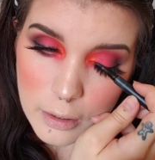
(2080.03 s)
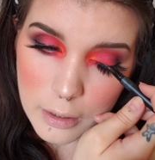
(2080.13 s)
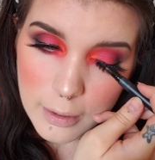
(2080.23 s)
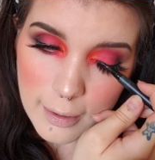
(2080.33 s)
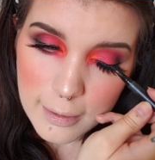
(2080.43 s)
the
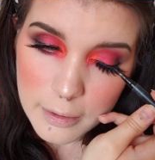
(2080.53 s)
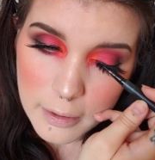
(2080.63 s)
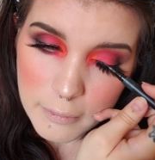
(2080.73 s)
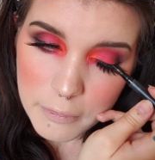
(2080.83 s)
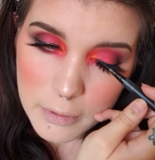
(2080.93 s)
color
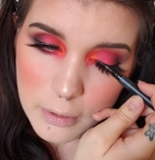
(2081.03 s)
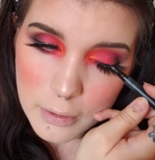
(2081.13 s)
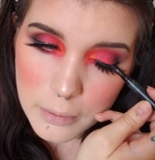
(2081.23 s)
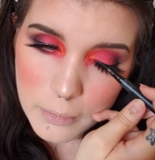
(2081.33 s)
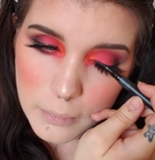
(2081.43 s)
of the
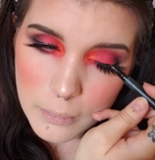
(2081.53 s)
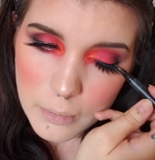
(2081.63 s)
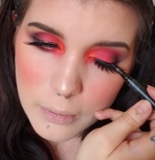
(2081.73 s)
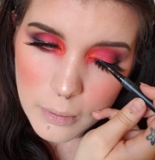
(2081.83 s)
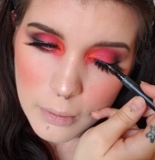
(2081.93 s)
glue.
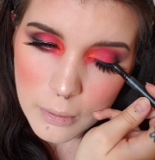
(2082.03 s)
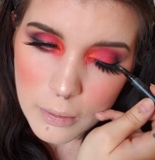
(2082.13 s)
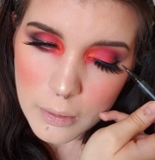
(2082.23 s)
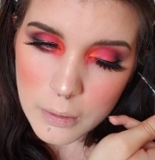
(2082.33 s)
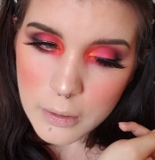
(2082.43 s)

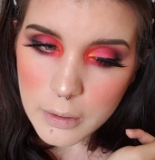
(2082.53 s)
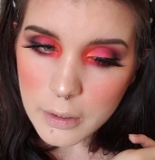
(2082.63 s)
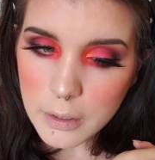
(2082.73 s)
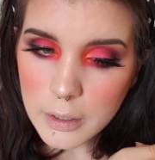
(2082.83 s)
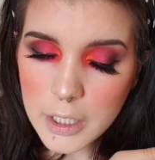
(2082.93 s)

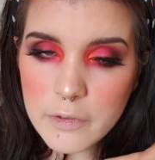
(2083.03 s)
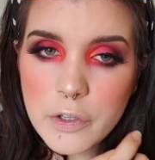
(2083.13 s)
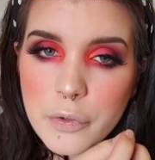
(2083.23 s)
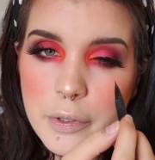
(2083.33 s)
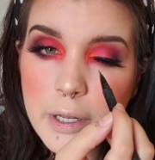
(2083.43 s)
You can
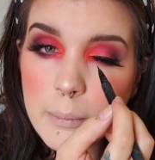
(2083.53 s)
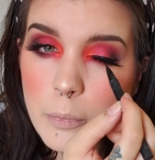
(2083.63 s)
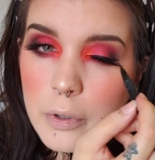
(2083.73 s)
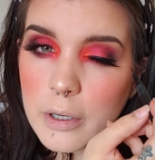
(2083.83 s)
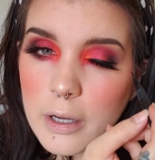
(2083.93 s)
create
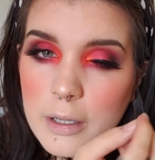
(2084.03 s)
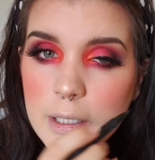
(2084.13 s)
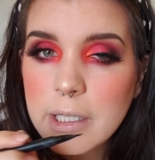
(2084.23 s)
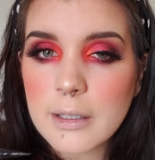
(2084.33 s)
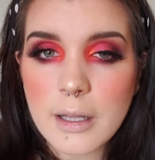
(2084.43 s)
a
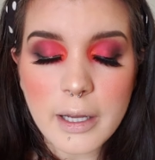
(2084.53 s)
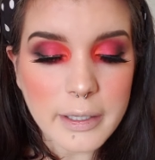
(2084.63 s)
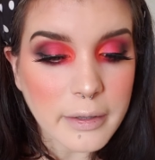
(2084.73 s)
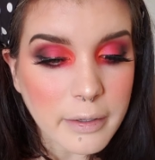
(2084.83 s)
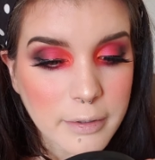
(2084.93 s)
clean
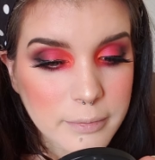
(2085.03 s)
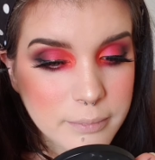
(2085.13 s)
line there.